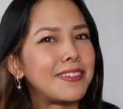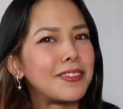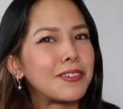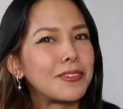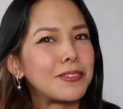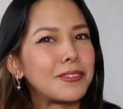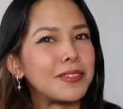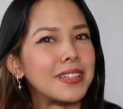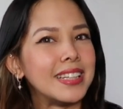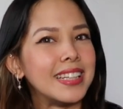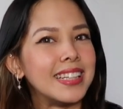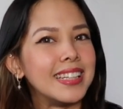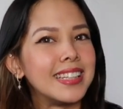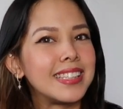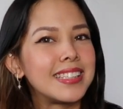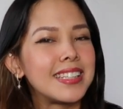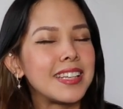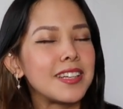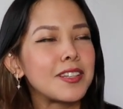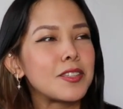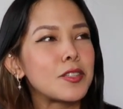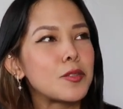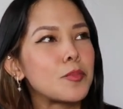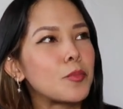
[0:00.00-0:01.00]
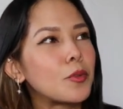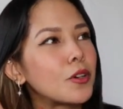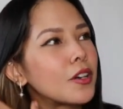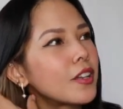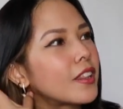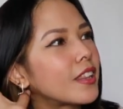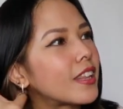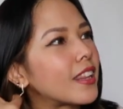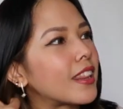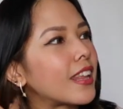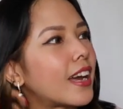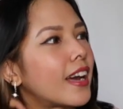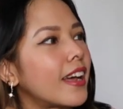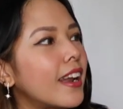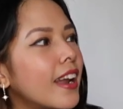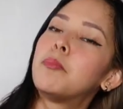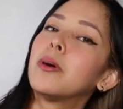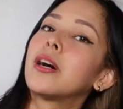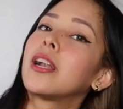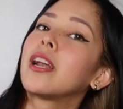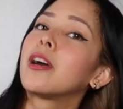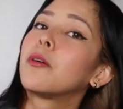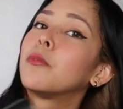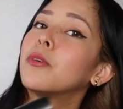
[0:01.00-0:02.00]
No, it takes more than that.
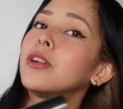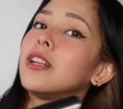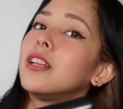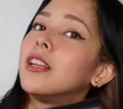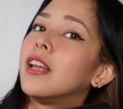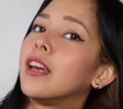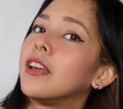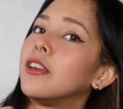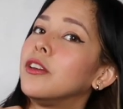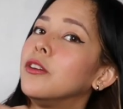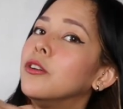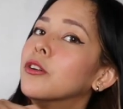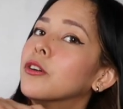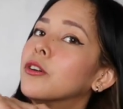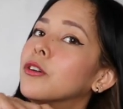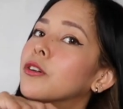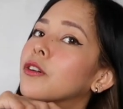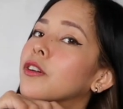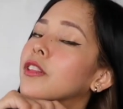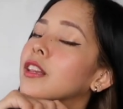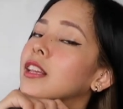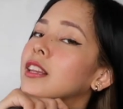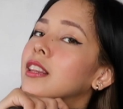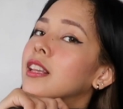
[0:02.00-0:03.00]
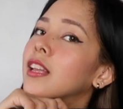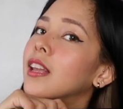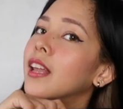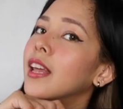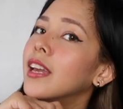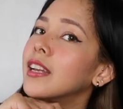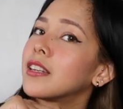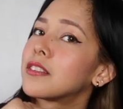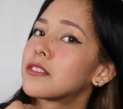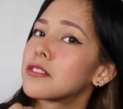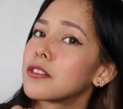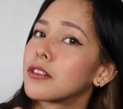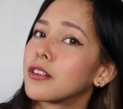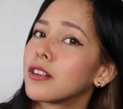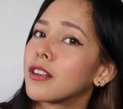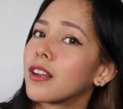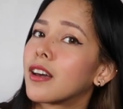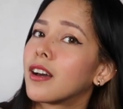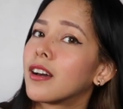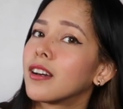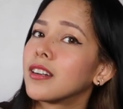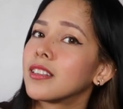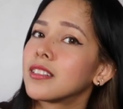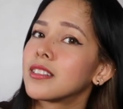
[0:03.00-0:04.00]
But I want to let you know that the likes are
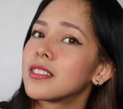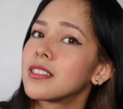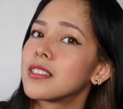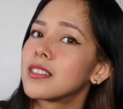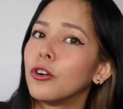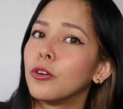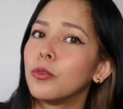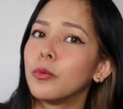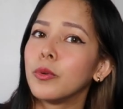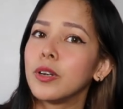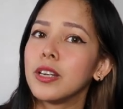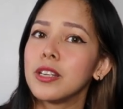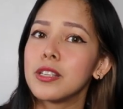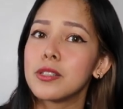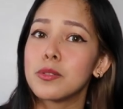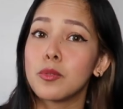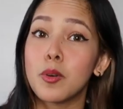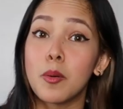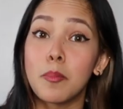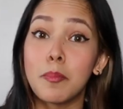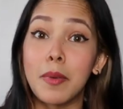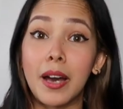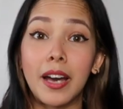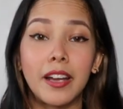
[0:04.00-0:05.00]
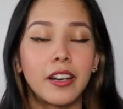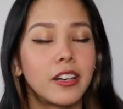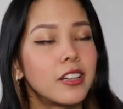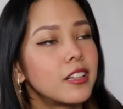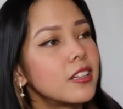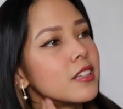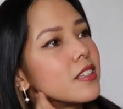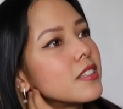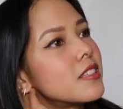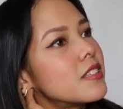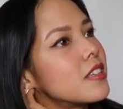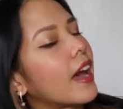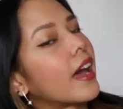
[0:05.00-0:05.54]
not always what matters.